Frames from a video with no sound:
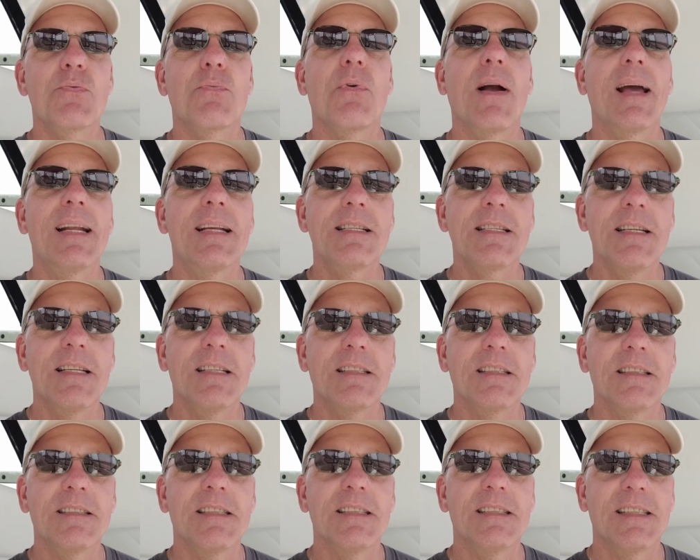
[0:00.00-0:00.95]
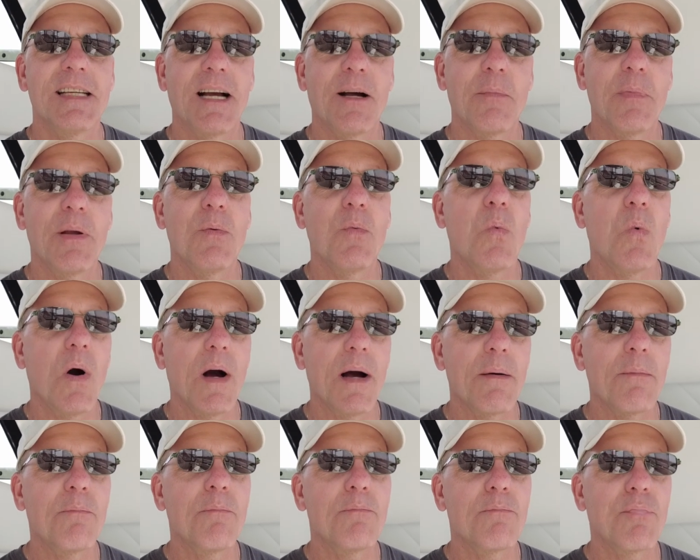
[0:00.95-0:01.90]
reticent to tell me
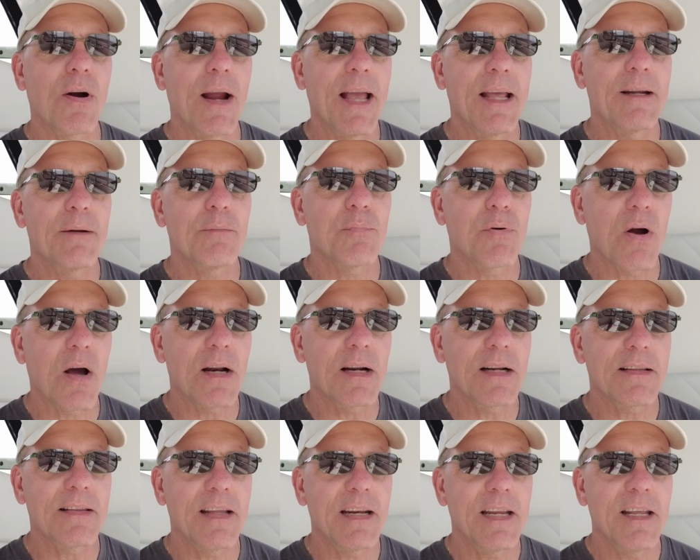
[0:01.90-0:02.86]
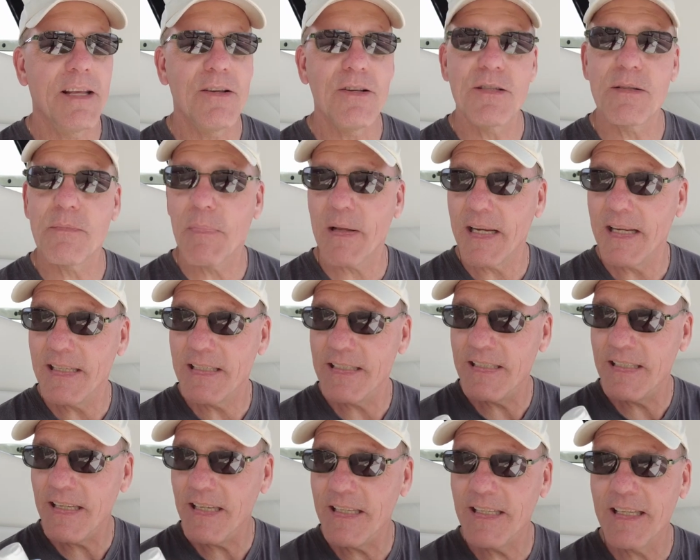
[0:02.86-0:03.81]
what brand of product that he used, but he
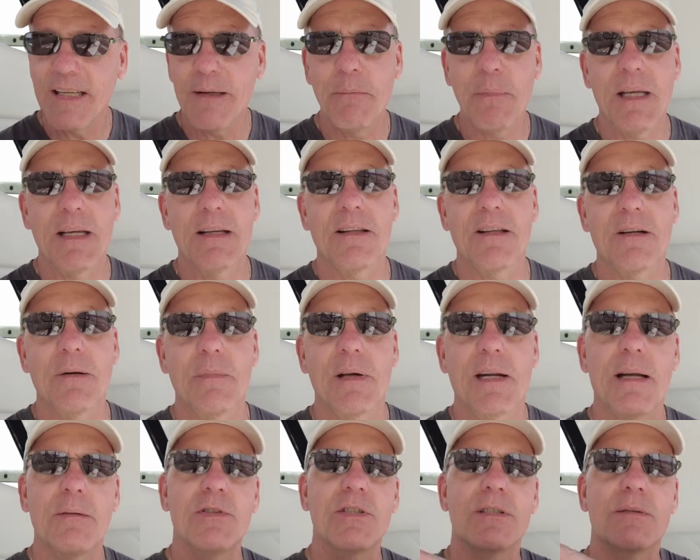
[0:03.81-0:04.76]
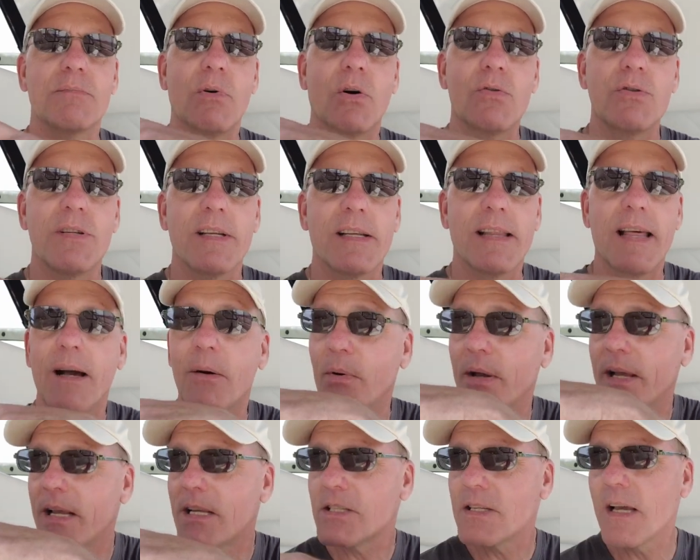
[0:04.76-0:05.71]
did give me a little bit. I'm just motioning that
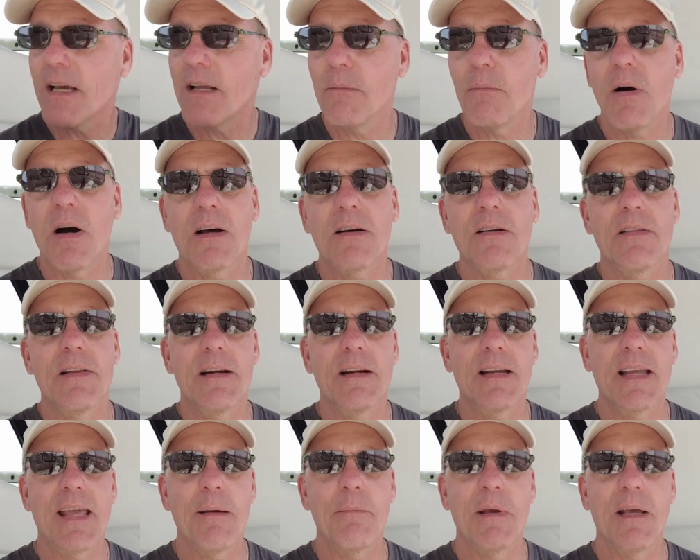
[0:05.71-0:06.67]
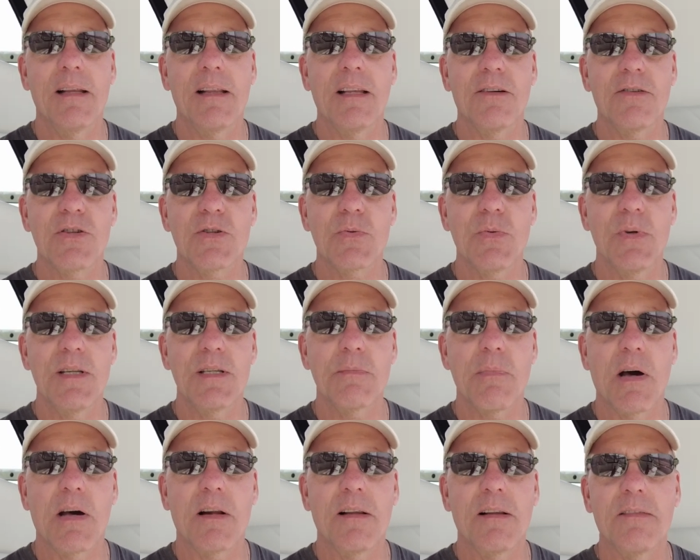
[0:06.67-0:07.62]
way because I got a bottle there. He gave me a little squeeze
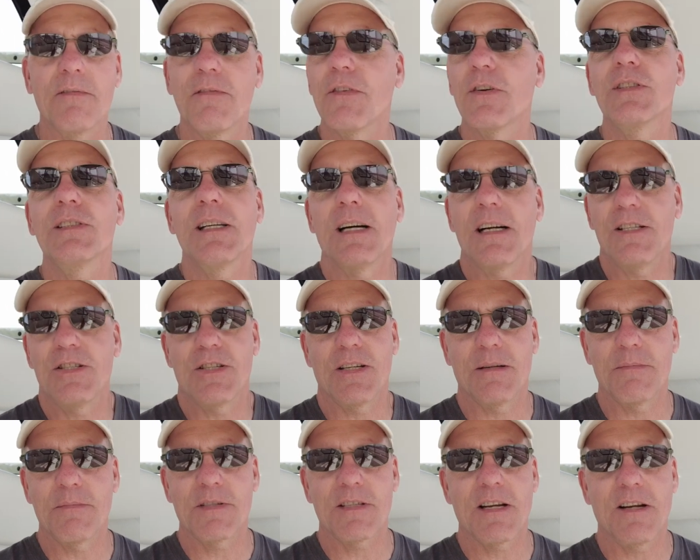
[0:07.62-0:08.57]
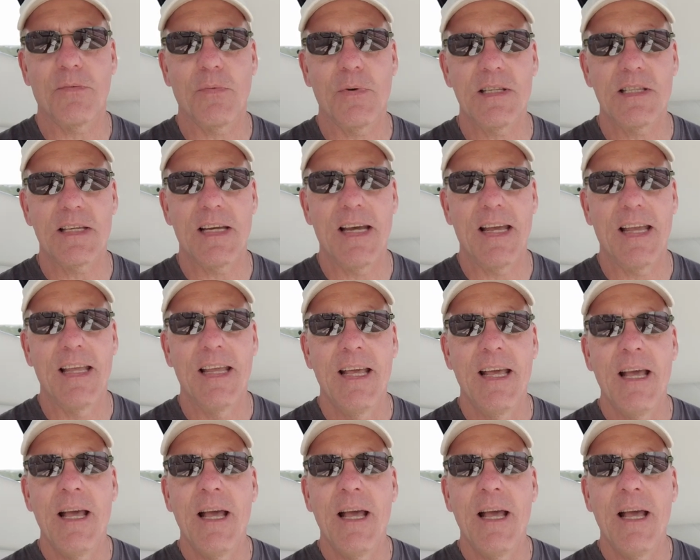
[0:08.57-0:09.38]
bottle for touch-ups, how we say.